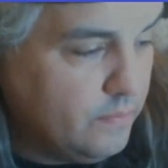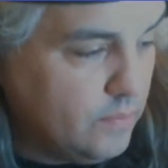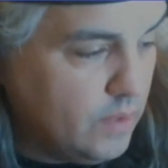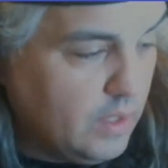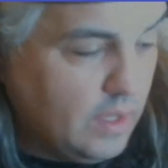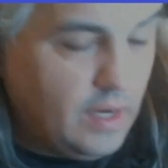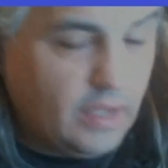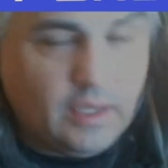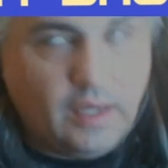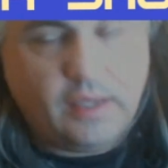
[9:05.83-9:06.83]
it. And
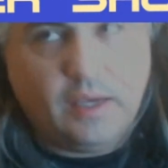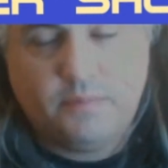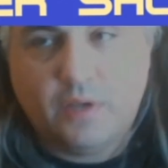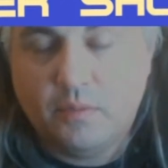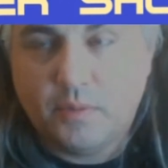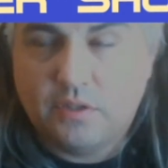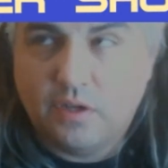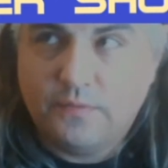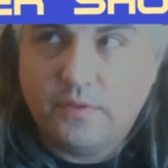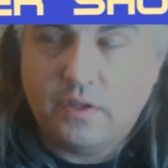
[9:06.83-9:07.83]
I kept telling
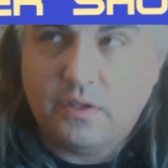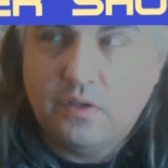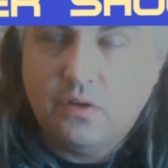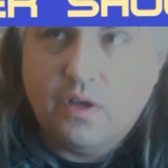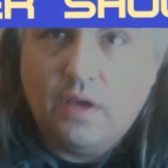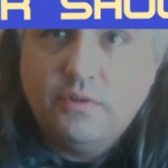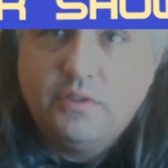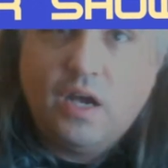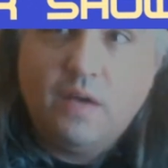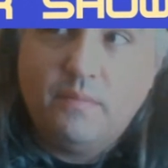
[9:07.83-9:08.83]
myself like, every
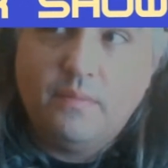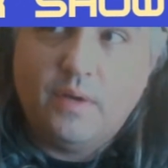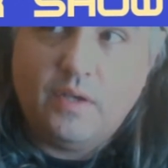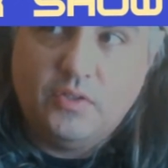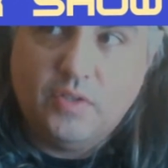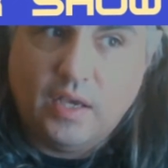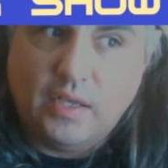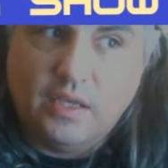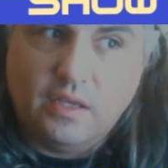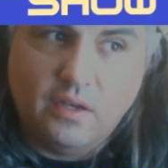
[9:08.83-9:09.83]
time I sign
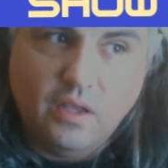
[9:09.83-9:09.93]
in,